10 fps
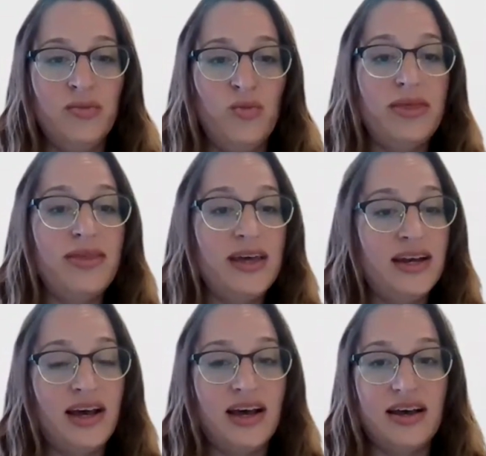
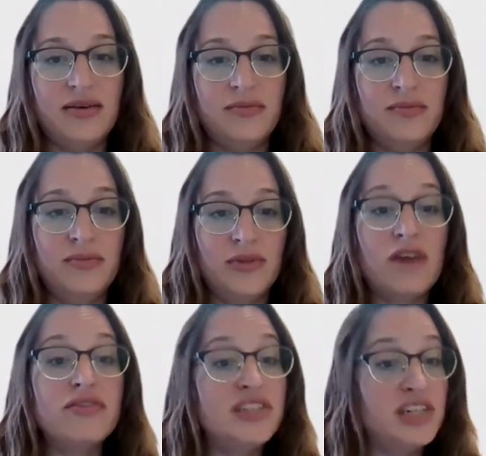within
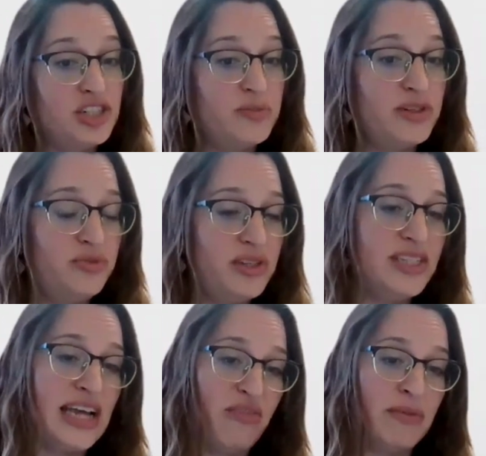conversations between
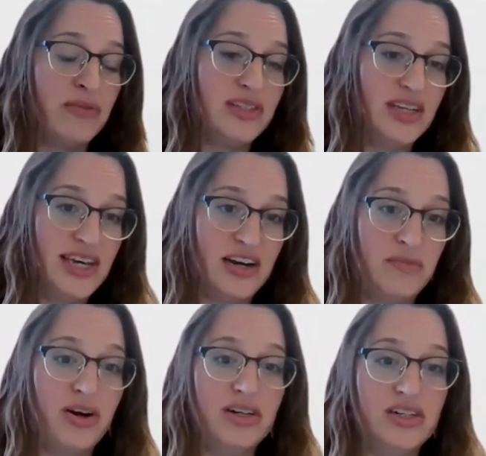staff members and
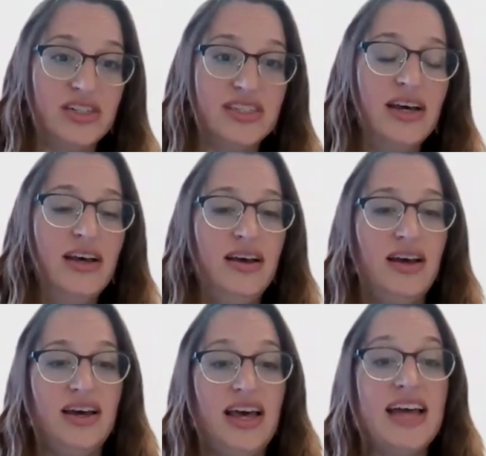care partners.
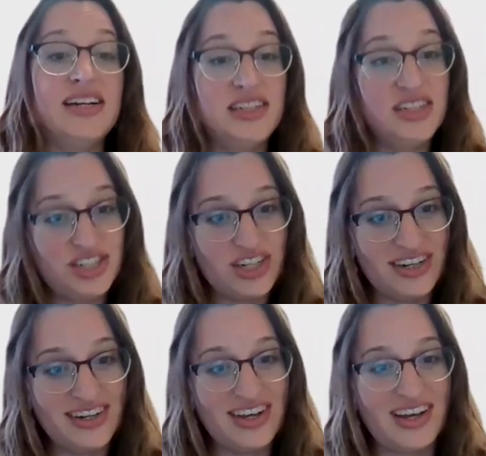And in
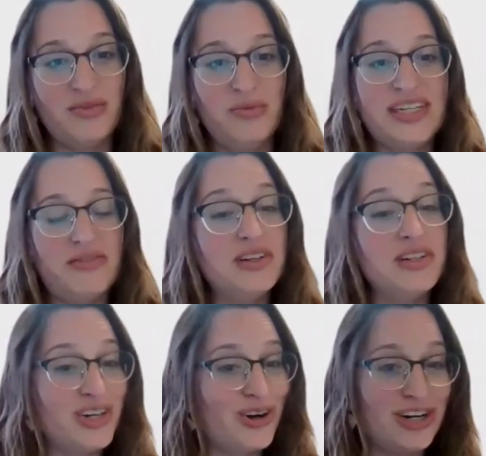addition, we
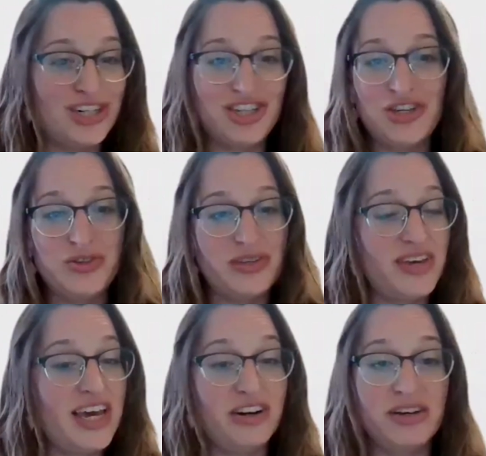definitely encourage the use
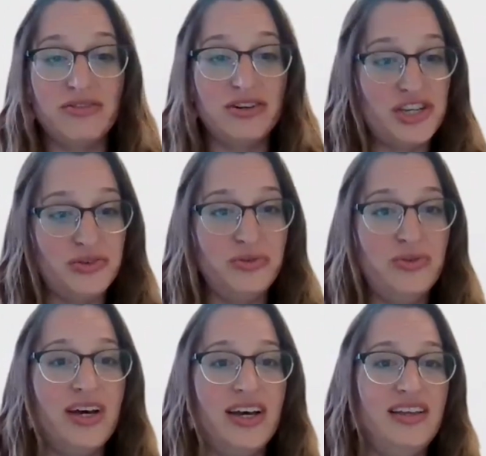of Caregiver
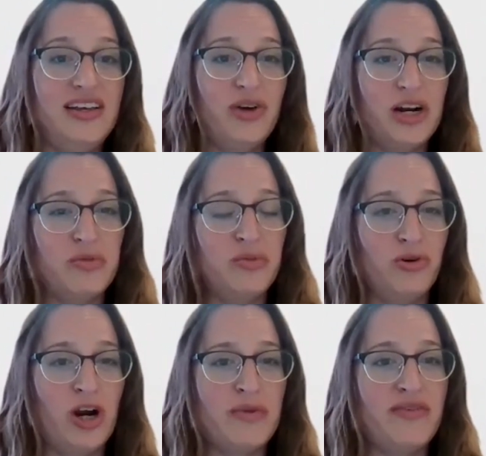U, the incredible
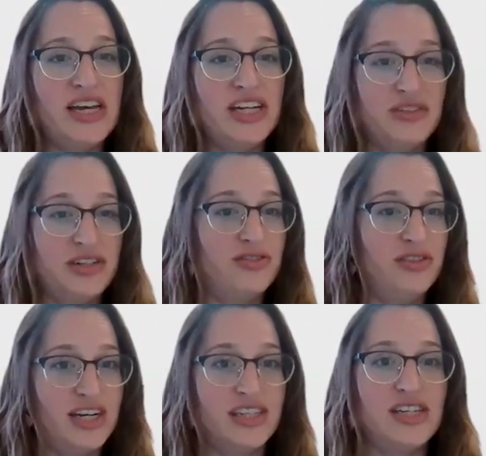program of Age of Central
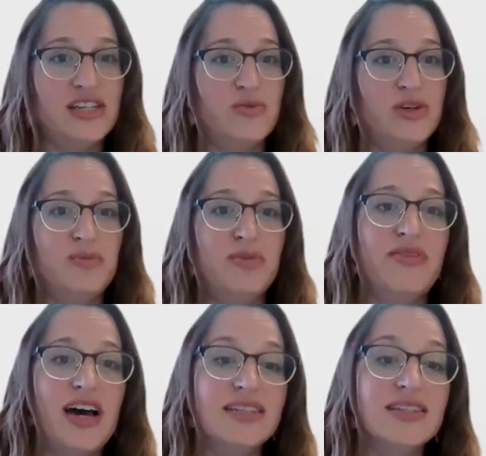Texas, which
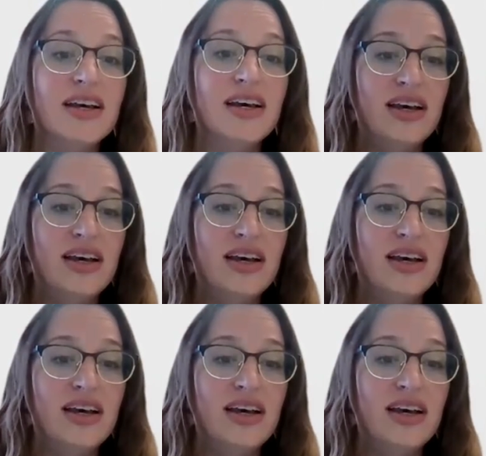provides